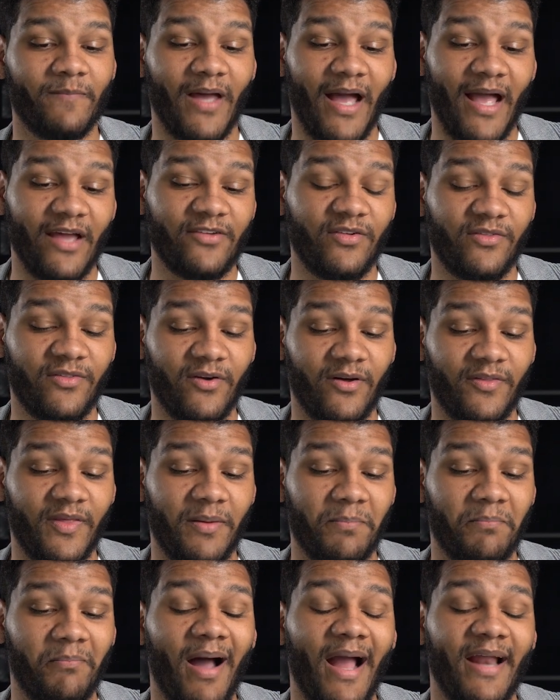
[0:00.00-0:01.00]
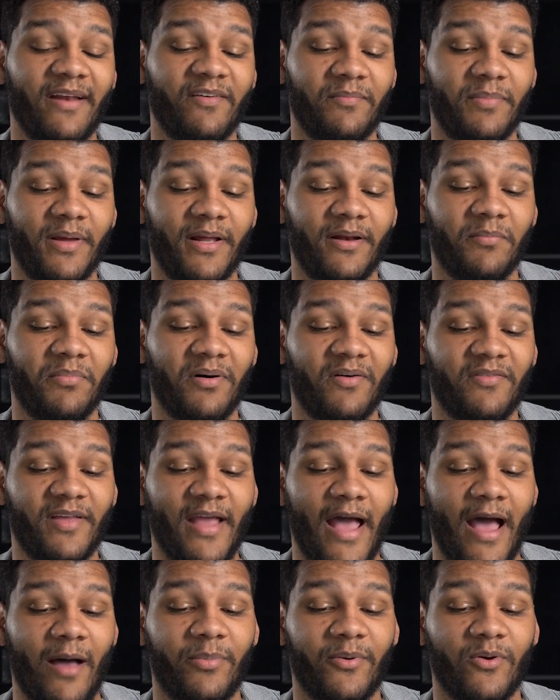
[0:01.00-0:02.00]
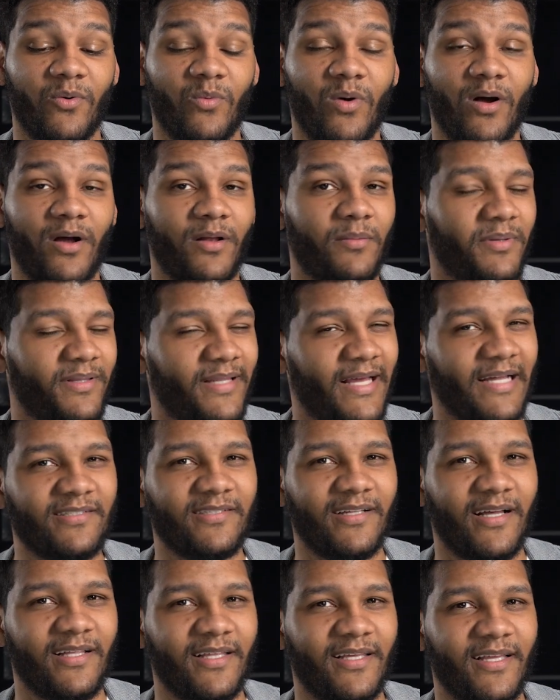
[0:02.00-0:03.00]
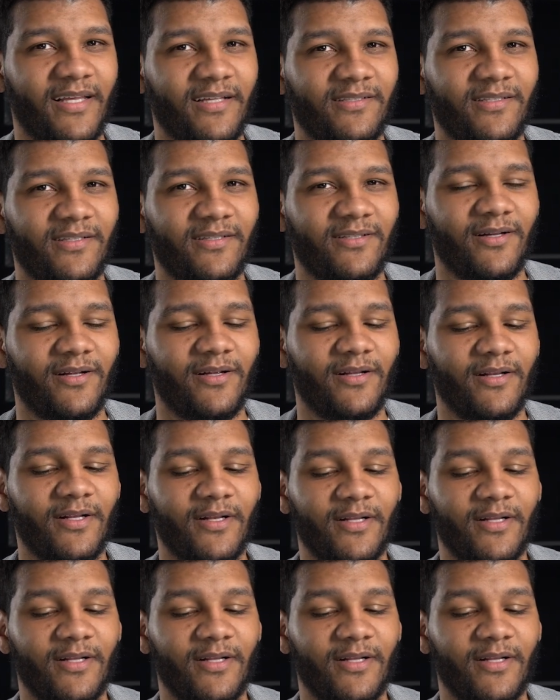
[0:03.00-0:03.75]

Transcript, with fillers: I actually thought they might have been above Capital One, but that's not the case either.